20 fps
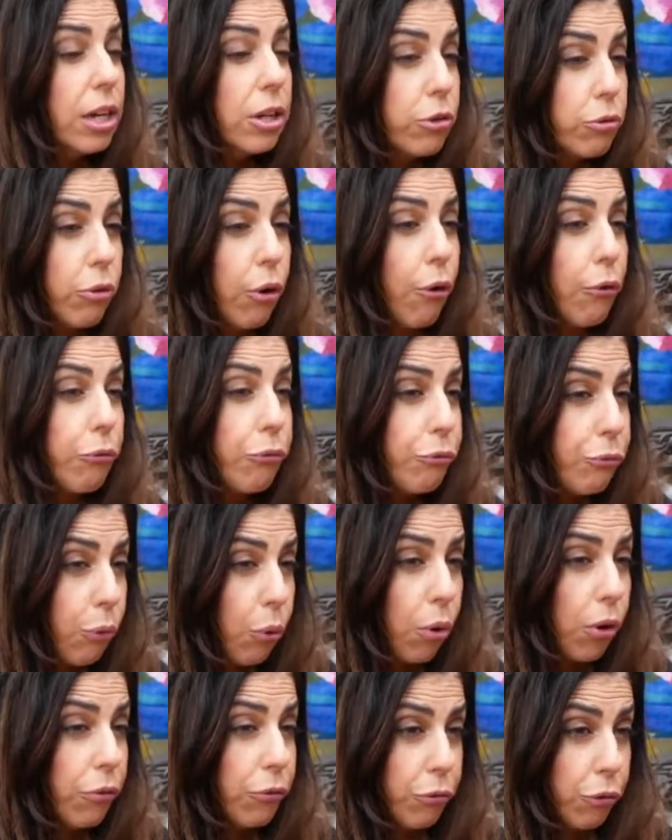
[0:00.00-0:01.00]
grow
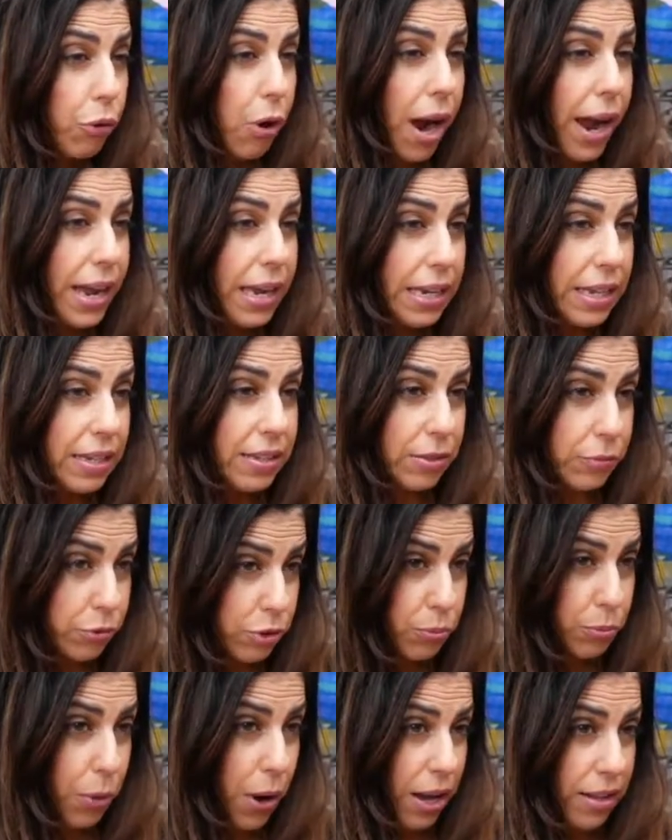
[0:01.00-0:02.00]
4 varieties of
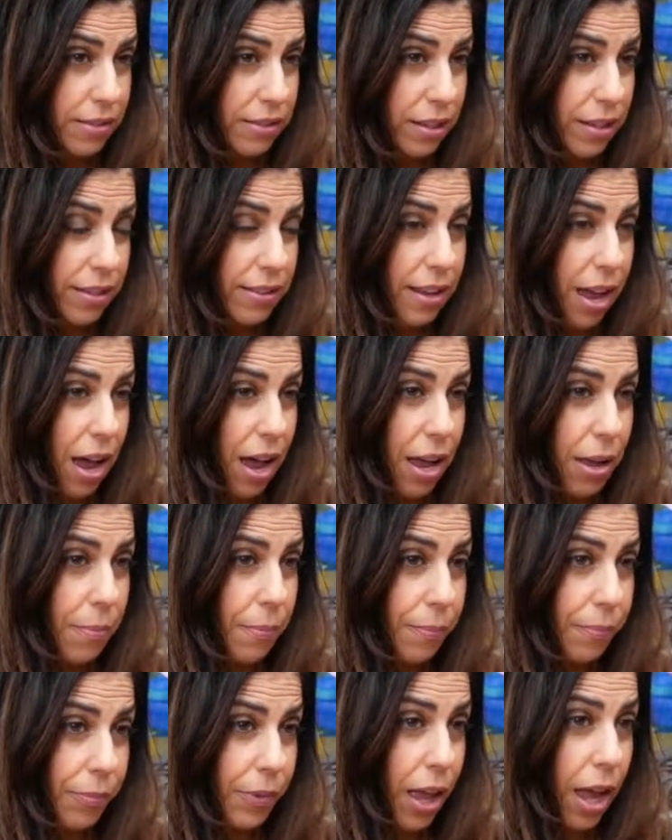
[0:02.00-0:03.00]
sprouts at a
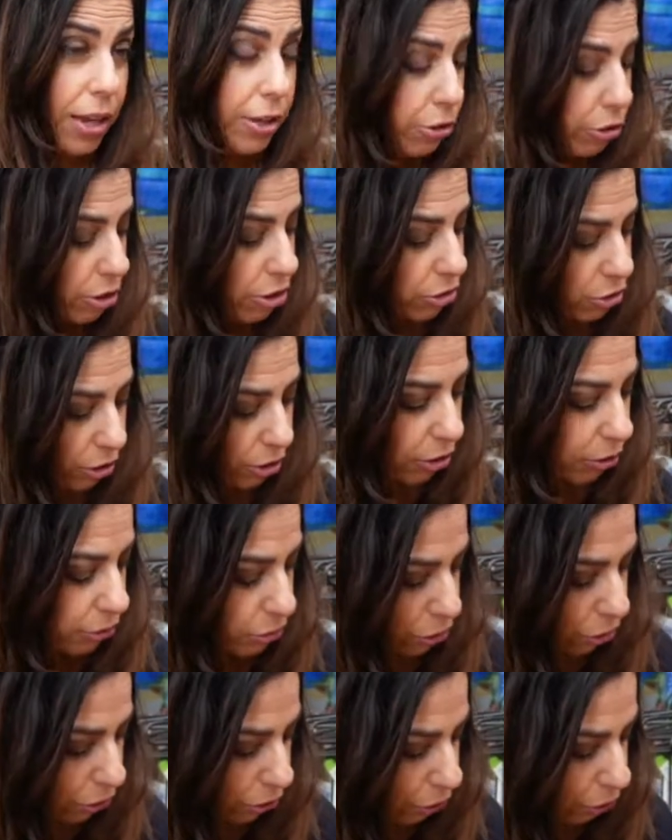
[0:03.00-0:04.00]
time. And you can,
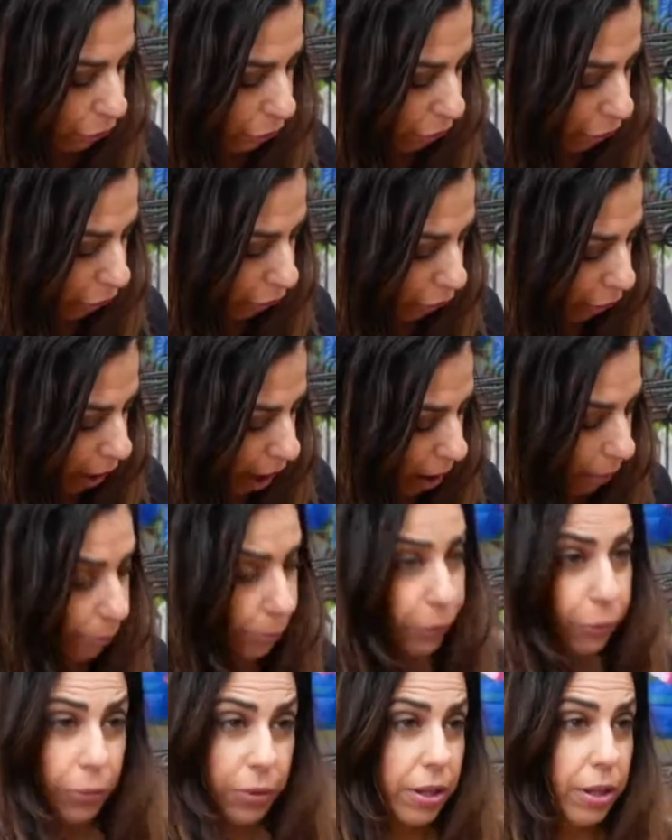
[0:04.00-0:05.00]
turn over your
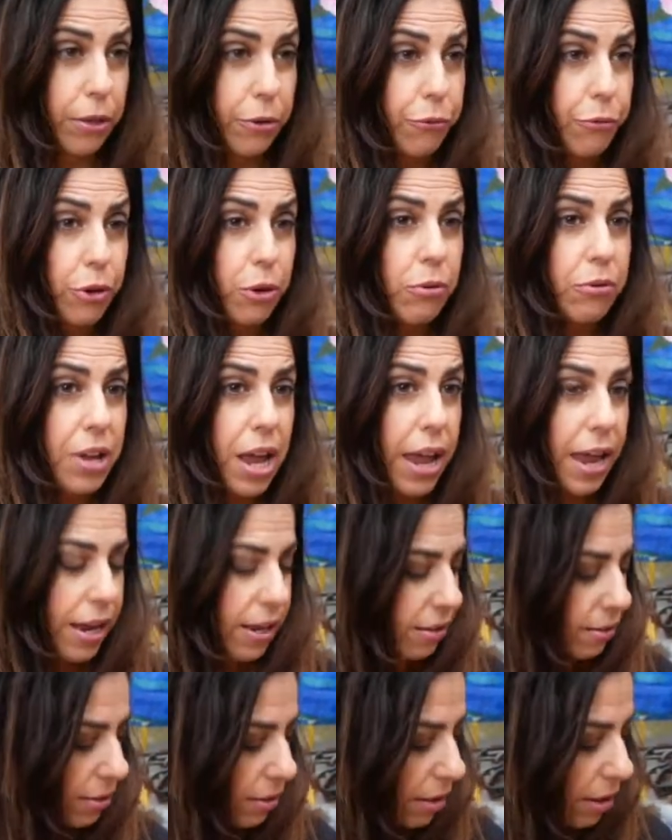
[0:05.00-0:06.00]
crop within a few
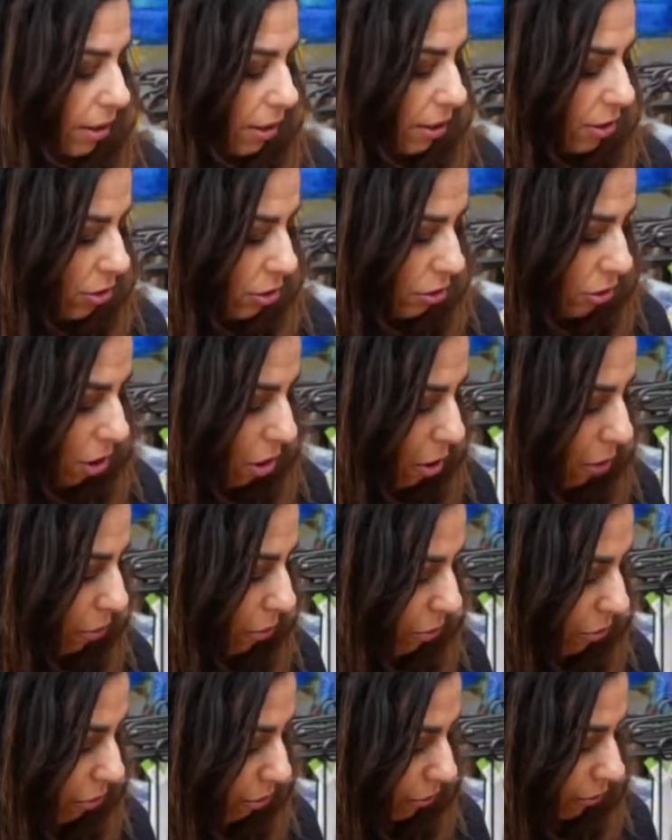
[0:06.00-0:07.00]
days.
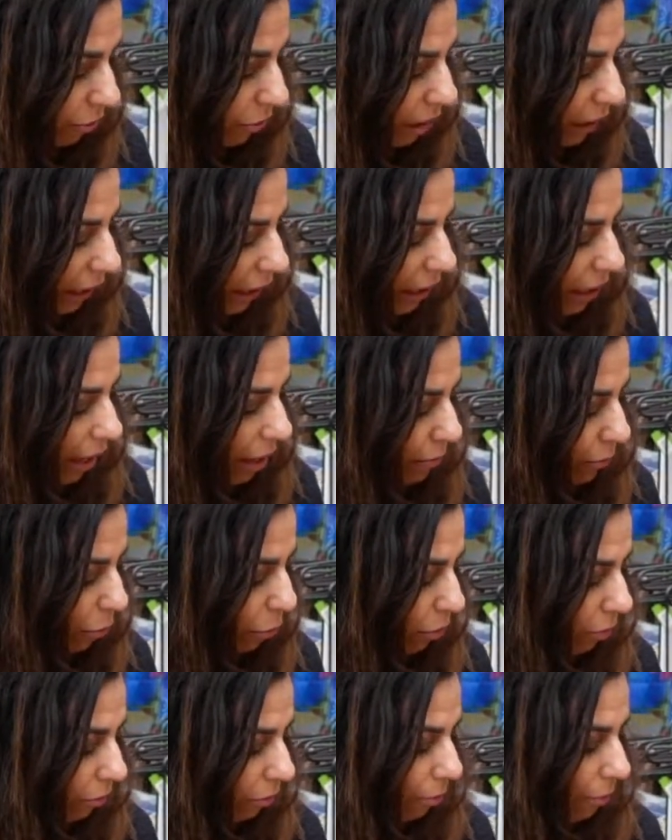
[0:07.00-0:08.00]
So you can really get
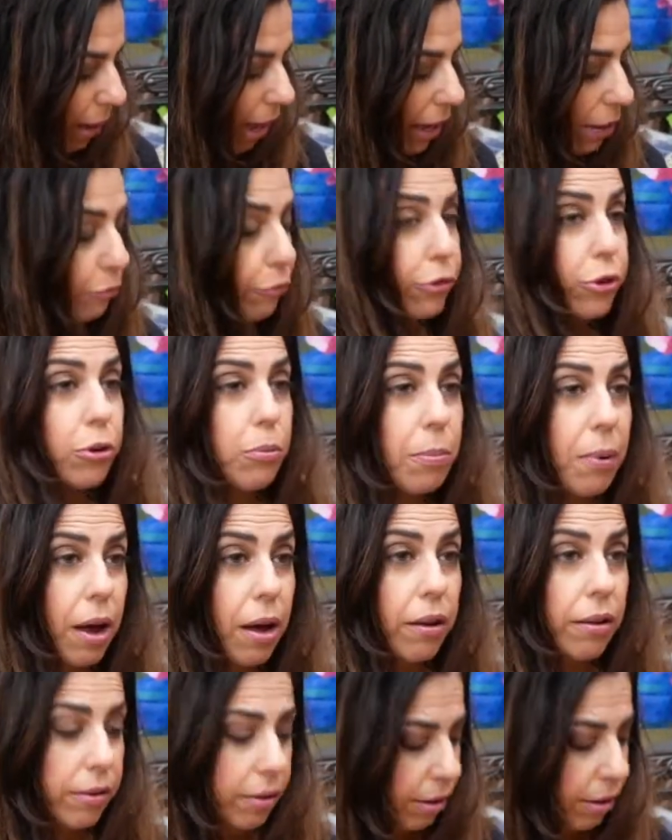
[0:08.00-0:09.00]
more bang for your buck.